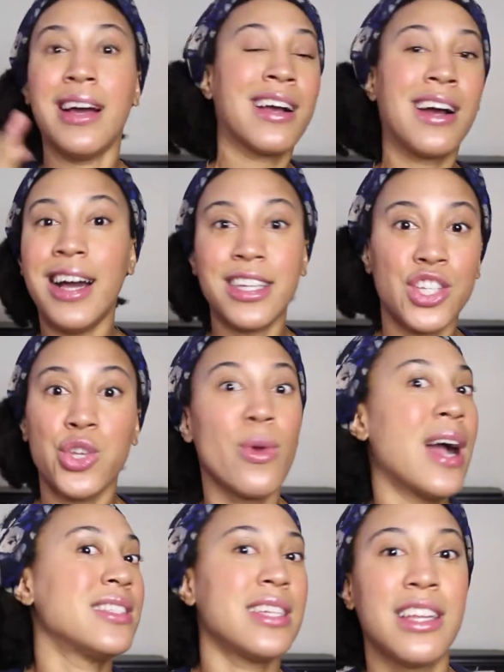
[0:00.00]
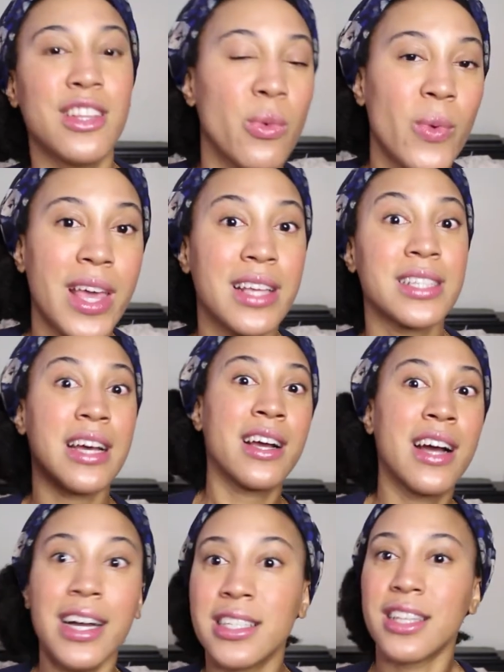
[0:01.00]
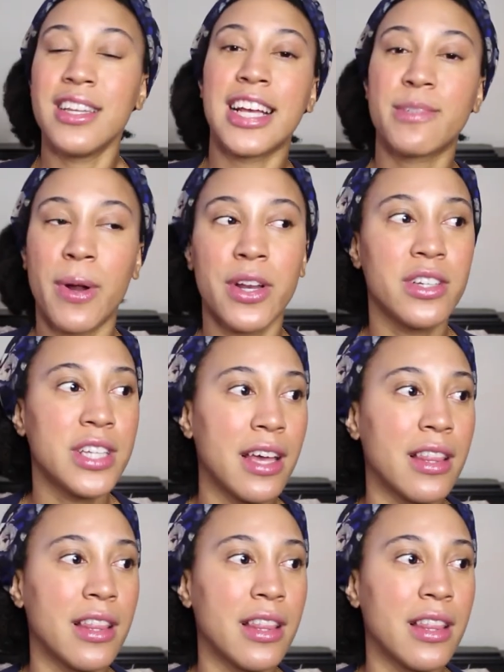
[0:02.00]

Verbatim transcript: Cut to you guys eating the wings. Cut to the next part of your day.